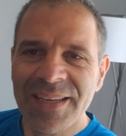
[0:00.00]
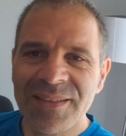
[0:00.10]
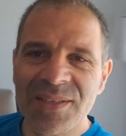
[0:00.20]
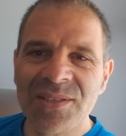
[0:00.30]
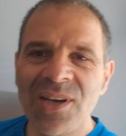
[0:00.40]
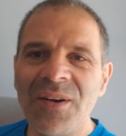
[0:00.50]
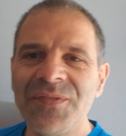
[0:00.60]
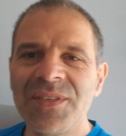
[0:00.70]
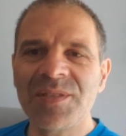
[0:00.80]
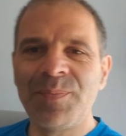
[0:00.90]
the
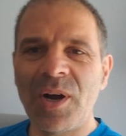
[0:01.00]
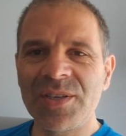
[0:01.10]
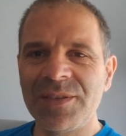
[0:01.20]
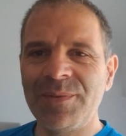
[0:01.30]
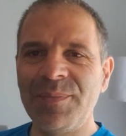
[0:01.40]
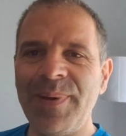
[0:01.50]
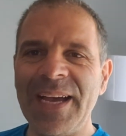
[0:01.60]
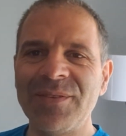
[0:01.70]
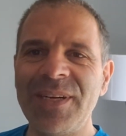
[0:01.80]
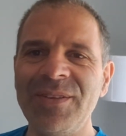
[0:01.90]
softest possible
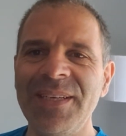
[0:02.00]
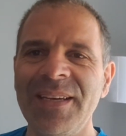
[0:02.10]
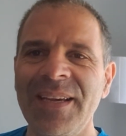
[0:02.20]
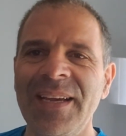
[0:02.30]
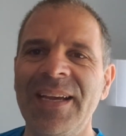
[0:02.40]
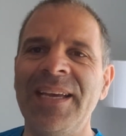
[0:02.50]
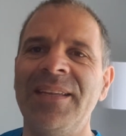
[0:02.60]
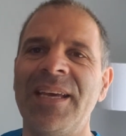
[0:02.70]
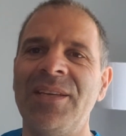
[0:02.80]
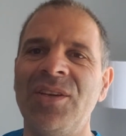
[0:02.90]
background, and
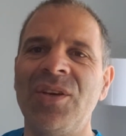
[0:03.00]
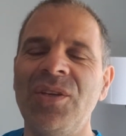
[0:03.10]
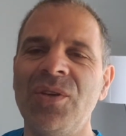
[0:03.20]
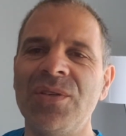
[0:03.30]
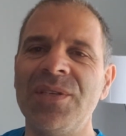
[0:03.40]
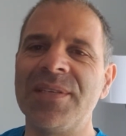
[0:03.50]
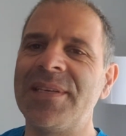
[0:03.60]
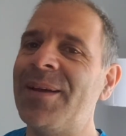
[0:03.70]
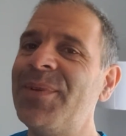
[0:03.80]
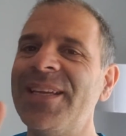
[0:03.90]
then you can use
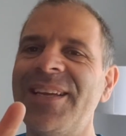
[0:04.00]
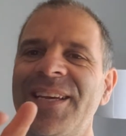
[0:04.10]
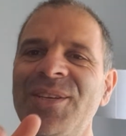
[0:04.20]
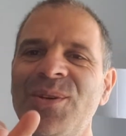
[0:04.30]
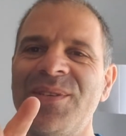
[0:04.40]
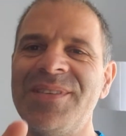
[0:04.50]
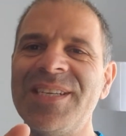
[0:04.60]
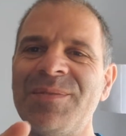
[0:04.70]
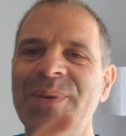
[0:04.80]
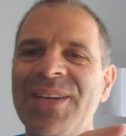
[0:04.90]
this. I'm not gonna use
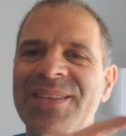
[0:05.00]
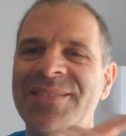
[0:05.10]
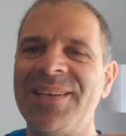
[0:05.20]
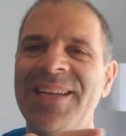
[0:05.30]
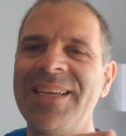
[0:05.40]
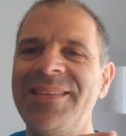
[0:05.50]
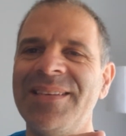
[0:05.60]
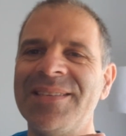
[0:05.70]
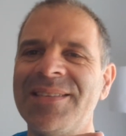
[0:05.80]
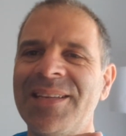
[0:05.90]
this because the light here
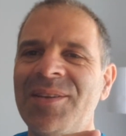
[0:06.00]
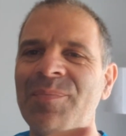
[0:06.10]
is not the